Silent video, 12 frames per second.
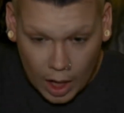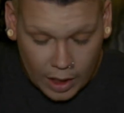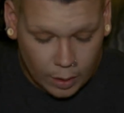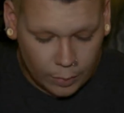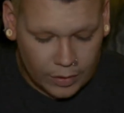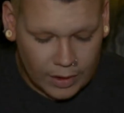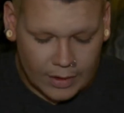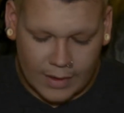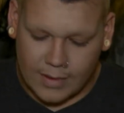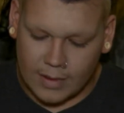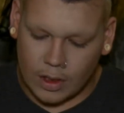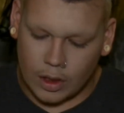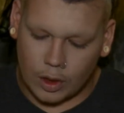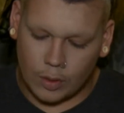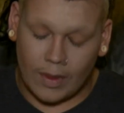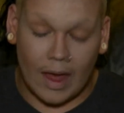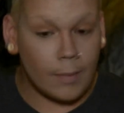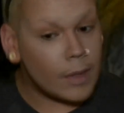I don't think this is going to
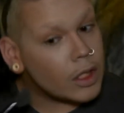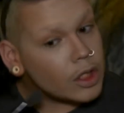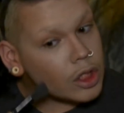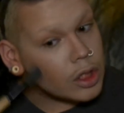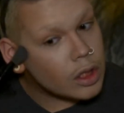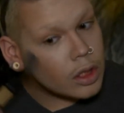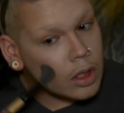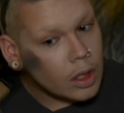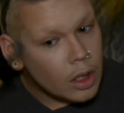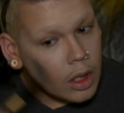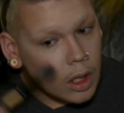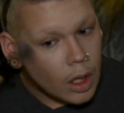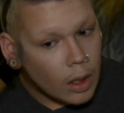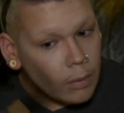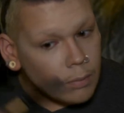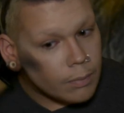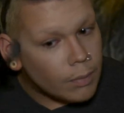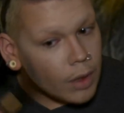do that much.
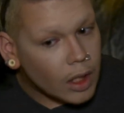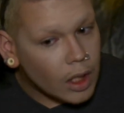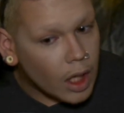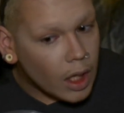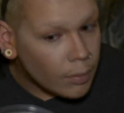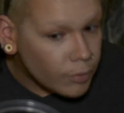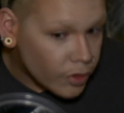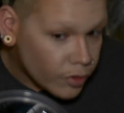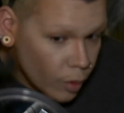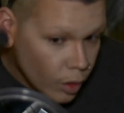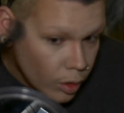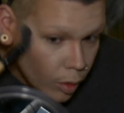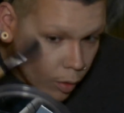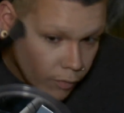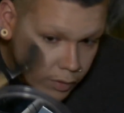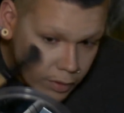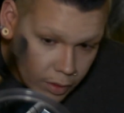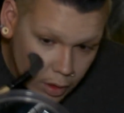But I'm just going to go
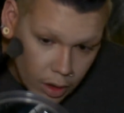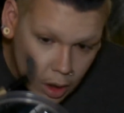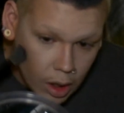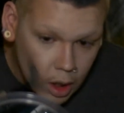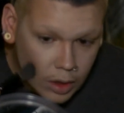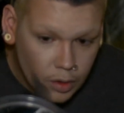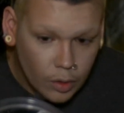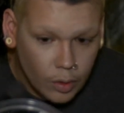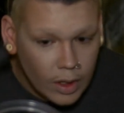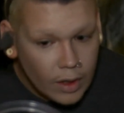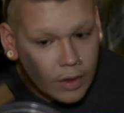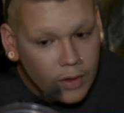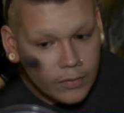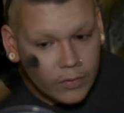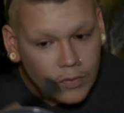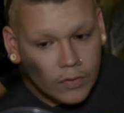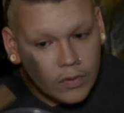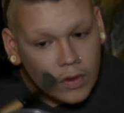over the contour areas
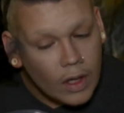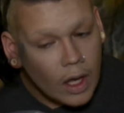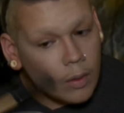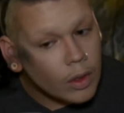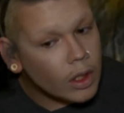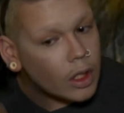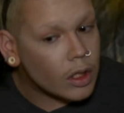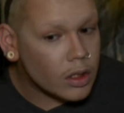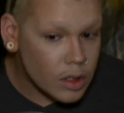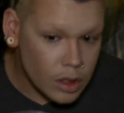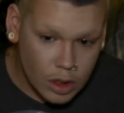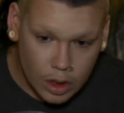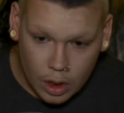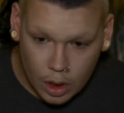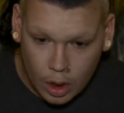and see how it looks.